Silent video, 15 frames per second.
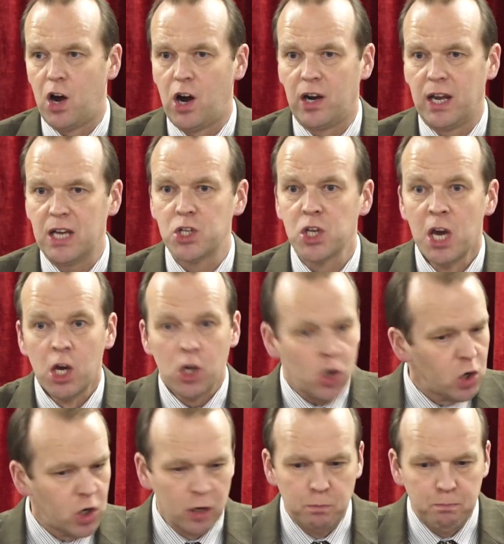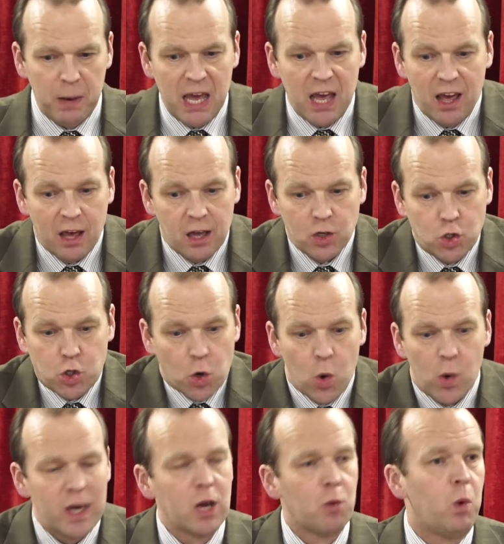heart is? You could be
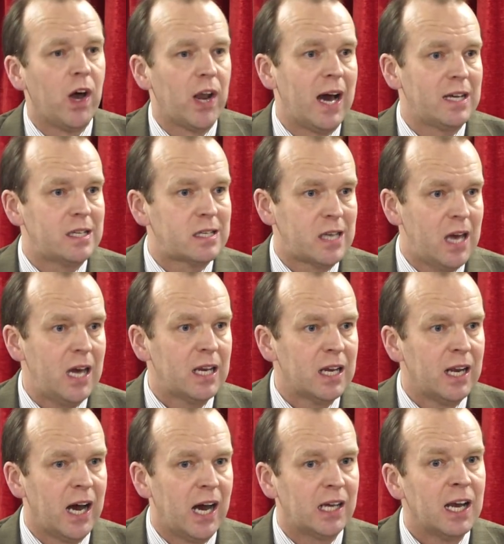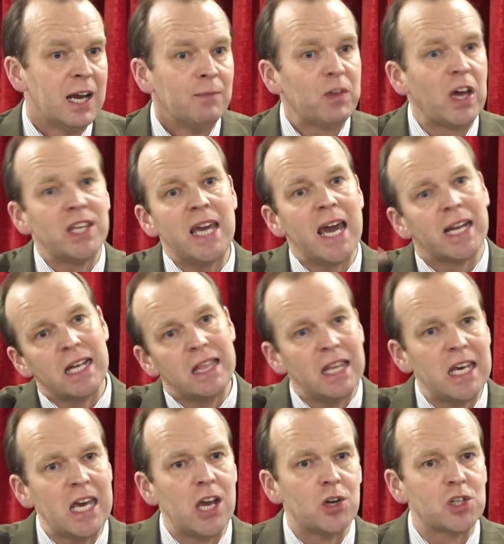doing what I say tonight. And yet, in the
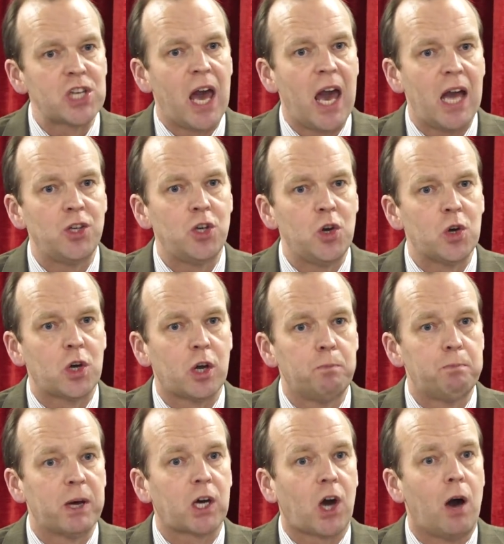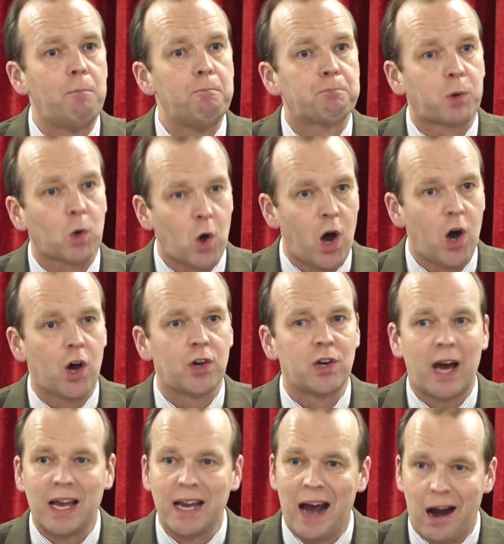years ahead, you could become proud
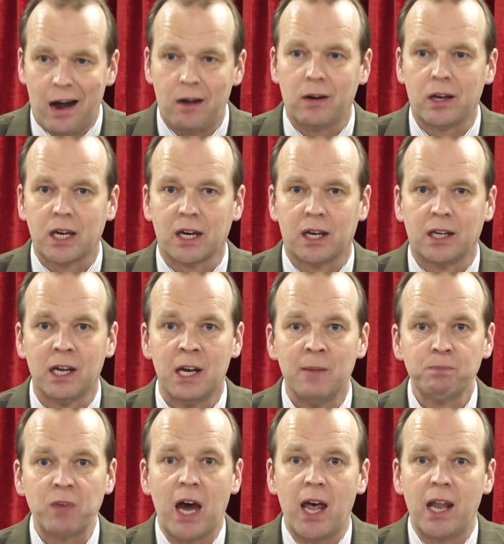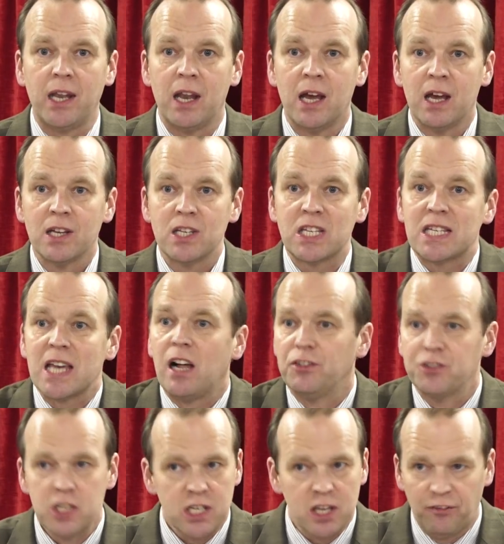and arrogant and
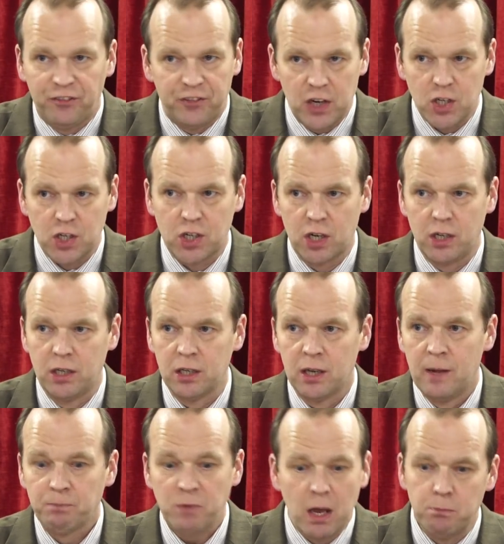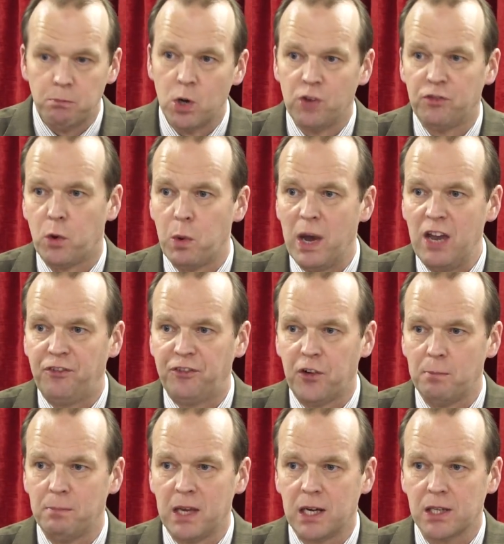self sufficient and move away
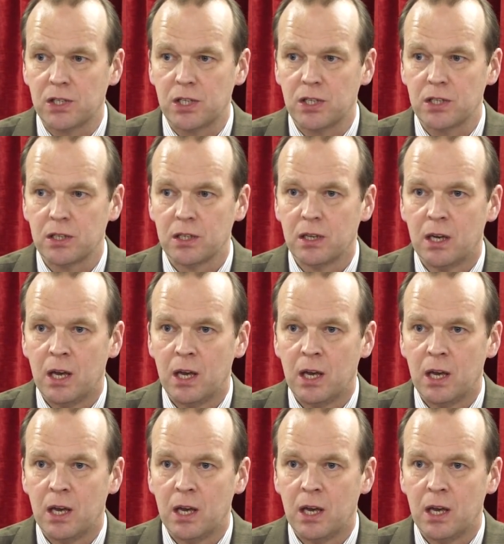from this.